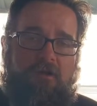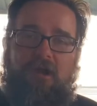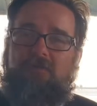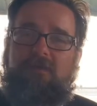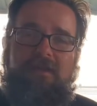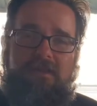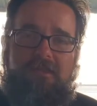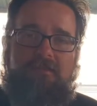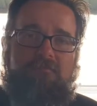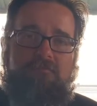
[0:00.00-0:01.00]

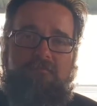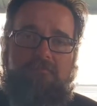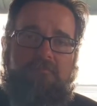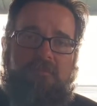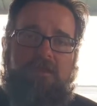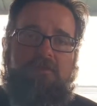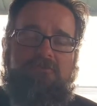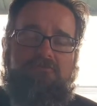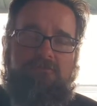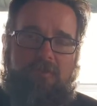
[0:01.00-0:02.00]
already
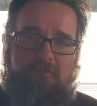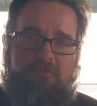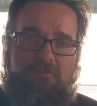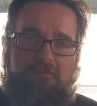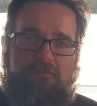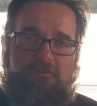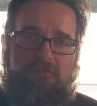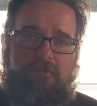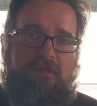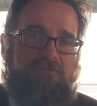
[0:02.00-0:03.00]
in trouble
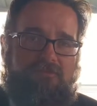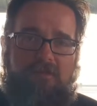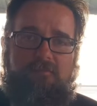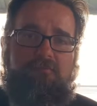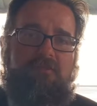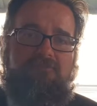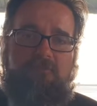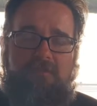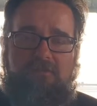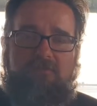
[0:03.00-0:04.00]
on some
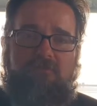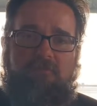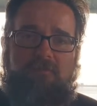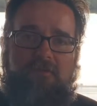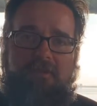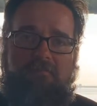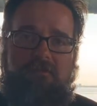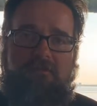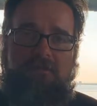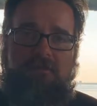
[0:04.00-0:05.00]
misdemeanor criminal level,